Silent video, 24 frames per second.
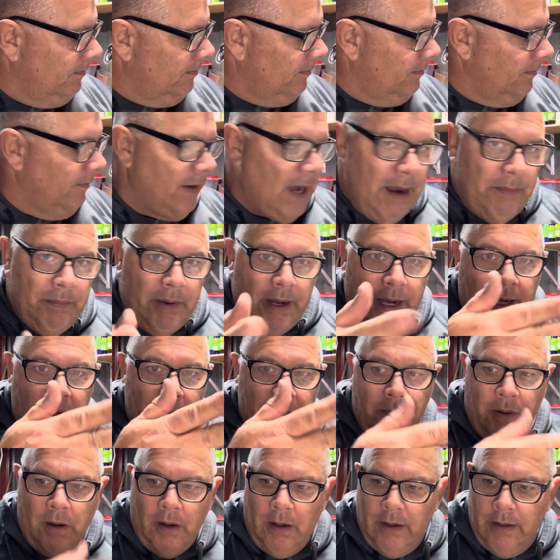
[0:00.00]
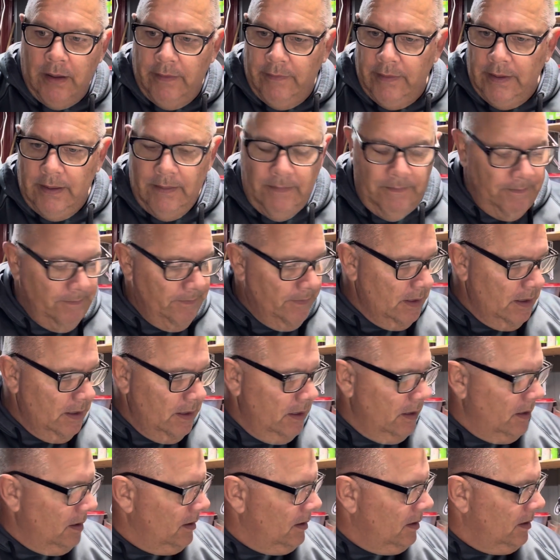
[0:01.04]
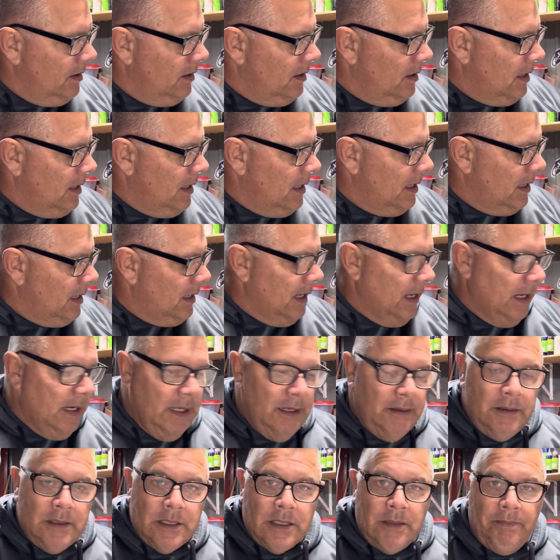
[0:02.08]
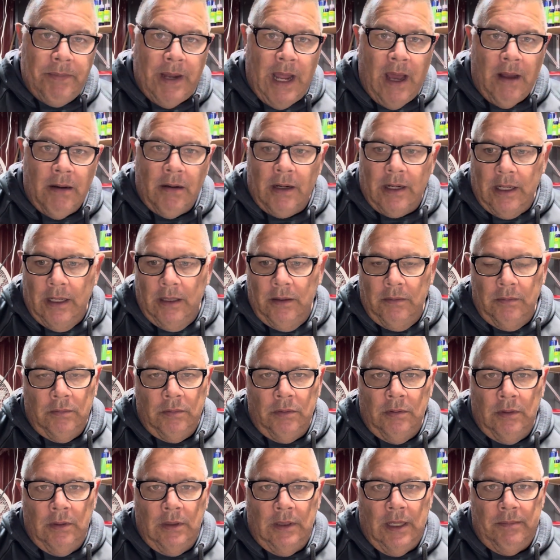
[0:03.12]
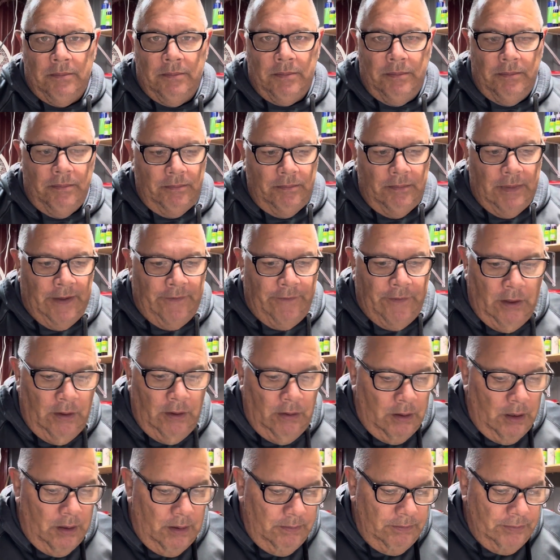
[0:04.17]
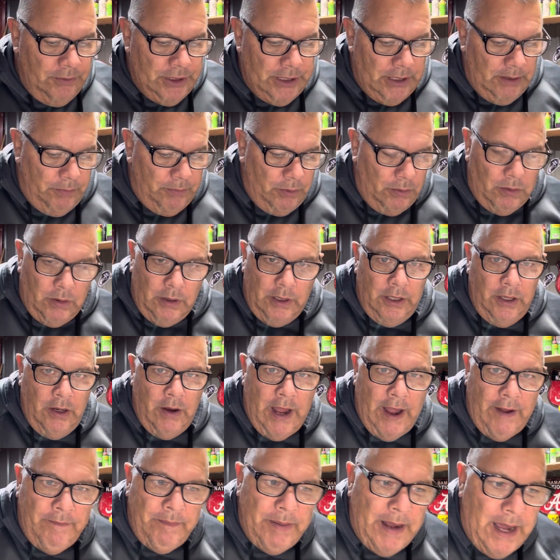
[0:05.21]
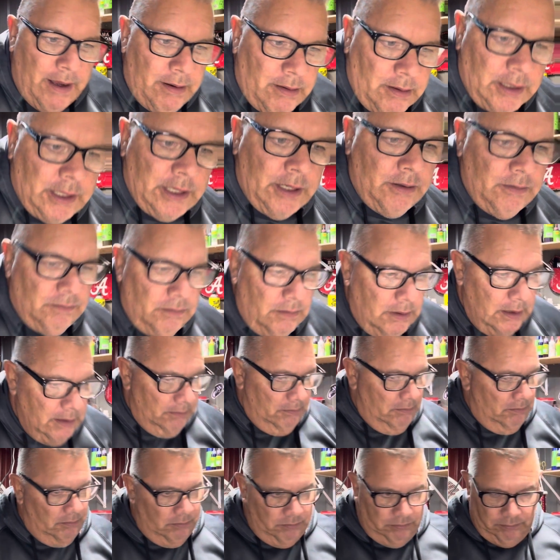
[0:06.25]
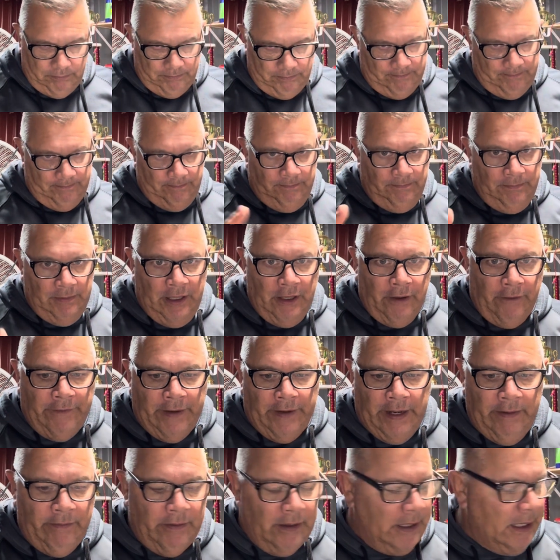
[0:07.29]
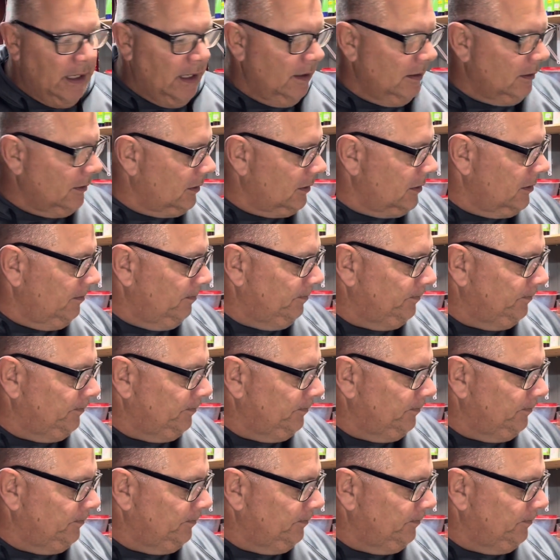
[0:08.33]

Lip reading: vibrating part of it. And then some powder coat. If you're a jig pourer, you have powder coat, your favorite colors.